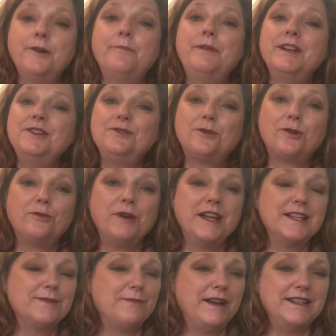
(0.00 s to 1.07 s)
But
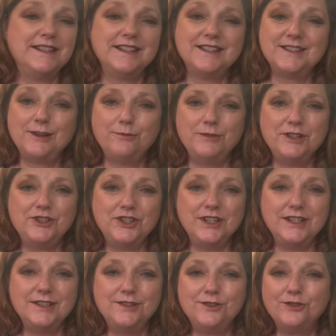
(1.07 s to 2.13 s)
Norwex makes it so much
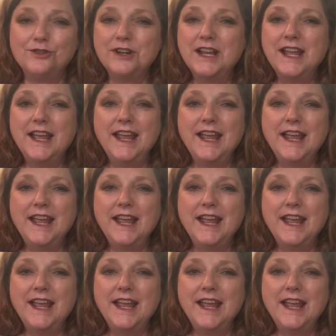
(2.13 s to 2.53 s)
easier.